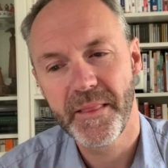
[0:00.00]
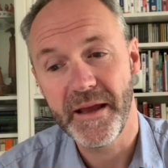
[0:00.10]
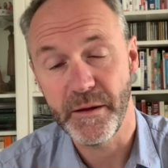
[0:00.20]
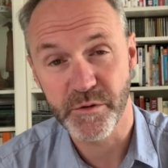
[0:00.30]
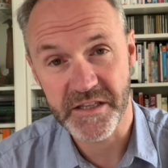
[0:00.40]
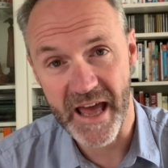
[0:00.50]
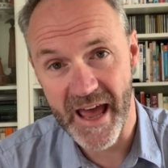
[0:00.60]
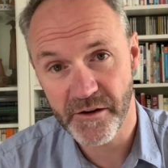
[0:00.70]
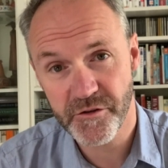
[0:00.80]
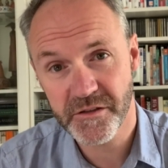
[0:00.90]
He was the
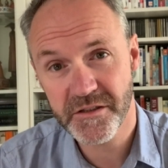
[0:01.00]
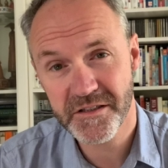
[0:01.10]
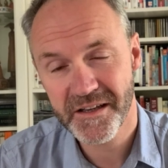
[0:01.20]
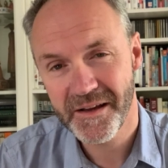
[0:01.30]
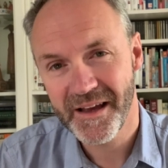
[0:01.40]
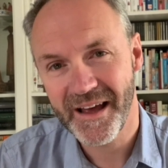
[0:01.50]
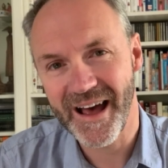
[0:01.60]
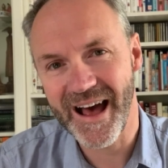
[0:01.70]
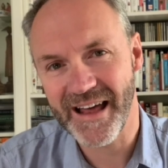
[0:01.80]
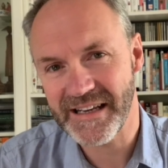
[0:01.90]
entrance
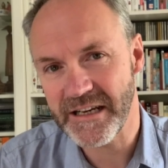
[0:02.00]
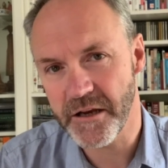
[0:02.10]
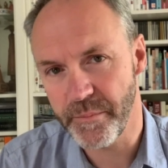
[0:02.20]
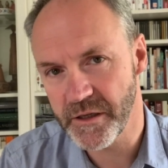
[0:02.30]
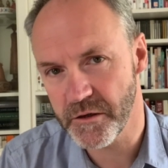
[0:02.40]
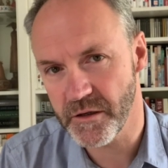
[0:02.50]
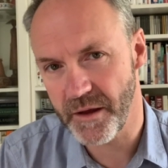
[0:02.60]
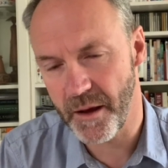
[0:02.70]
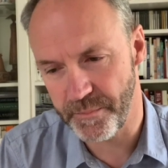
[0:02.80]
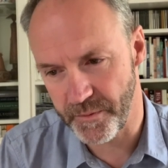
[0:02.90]
and he doubled
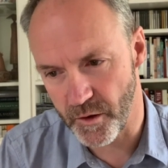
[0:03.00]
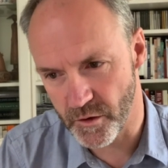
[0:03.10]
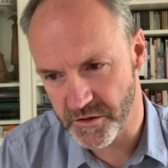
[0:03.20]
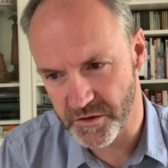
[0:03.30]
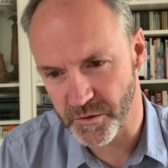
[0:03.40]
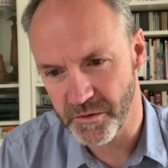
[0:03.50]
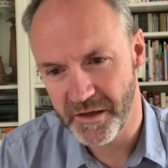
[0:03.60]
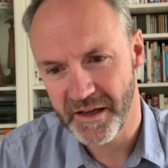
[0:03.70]
up also